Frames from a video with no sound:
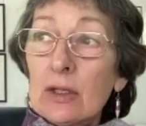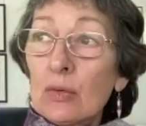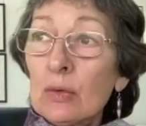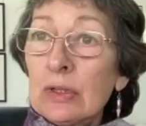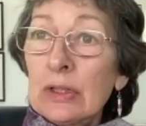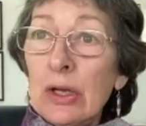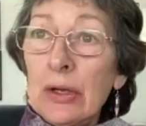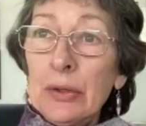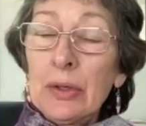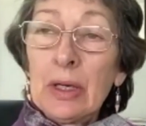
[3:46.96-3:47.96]

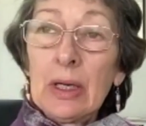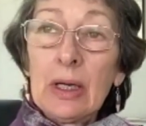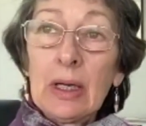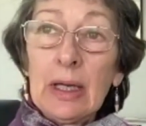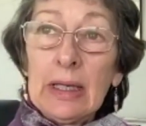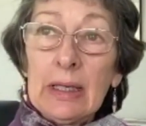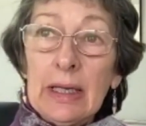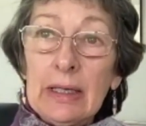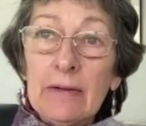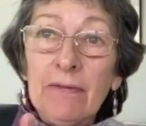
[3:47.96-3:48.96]
also
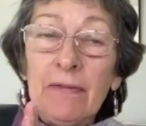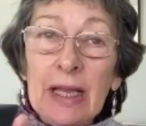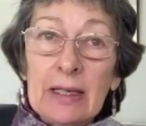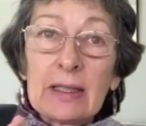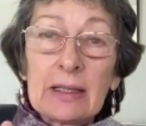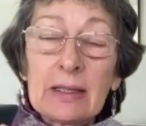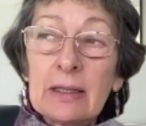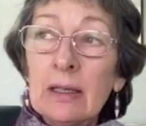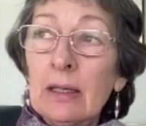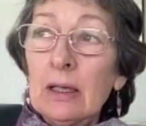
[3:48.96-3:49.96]
it
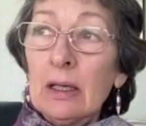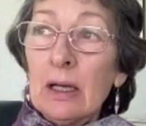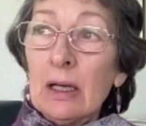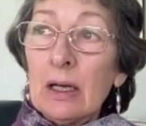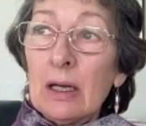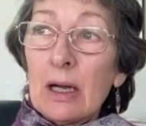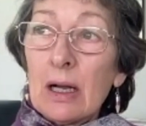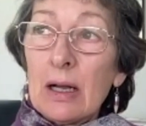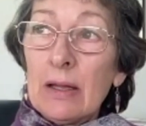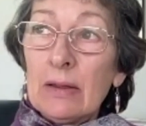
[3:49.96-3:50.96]
affects
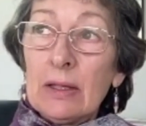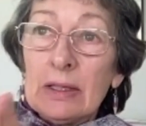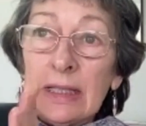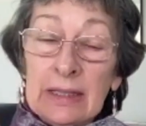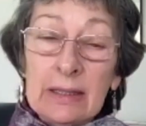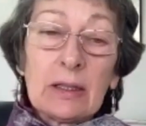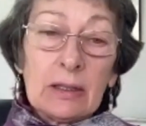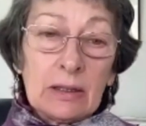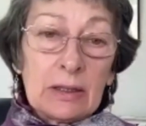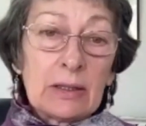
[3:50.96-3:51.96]
the
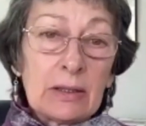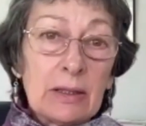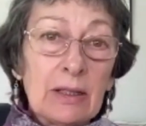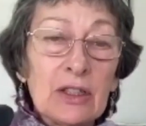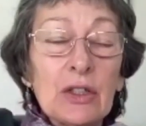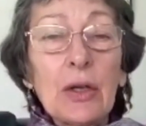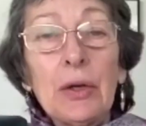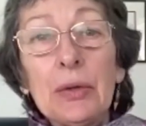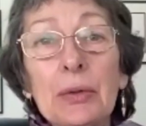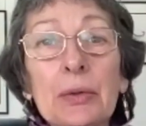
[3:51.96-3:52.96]
distance.
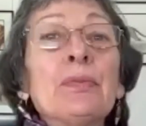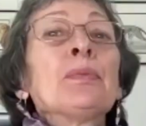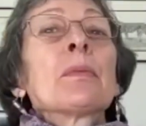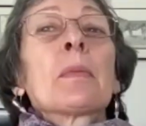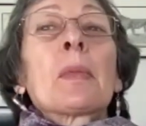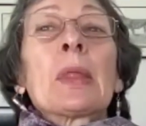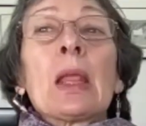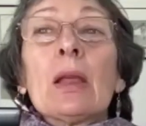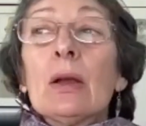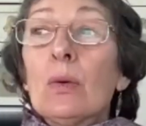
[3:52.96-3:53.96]
So
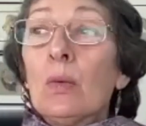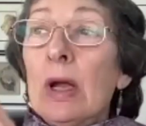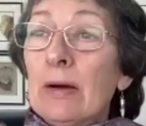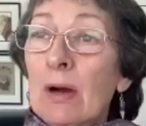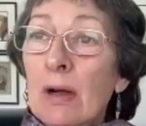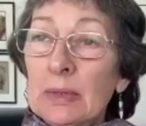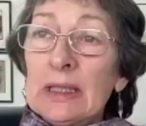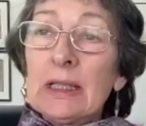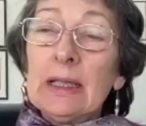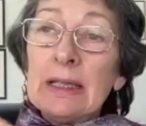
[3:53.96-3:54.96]
where I'm
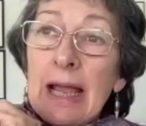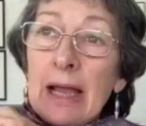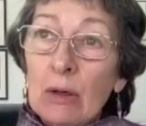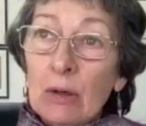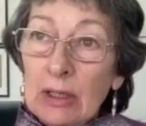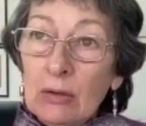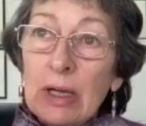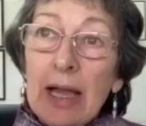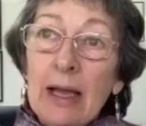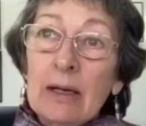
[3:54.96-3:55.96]
sitting now, I
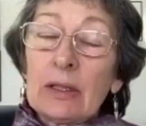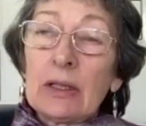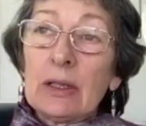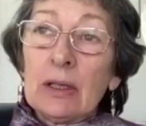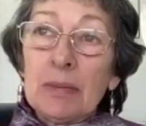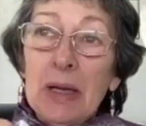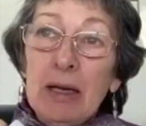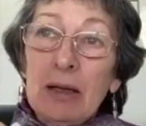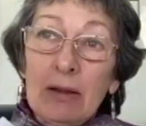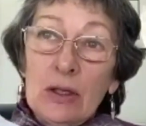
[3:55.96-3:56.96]
look out and
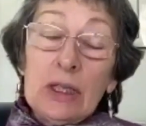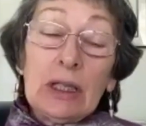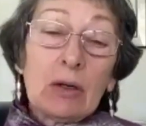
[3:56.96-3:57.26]
about 30